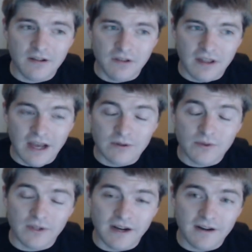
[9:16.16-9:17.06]
The
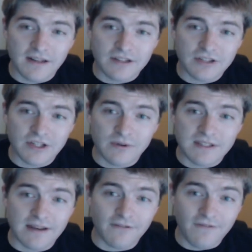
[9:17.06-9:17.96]
household air conditioning
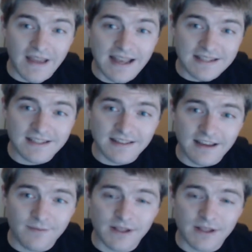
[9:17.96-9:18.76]
units have fans in them,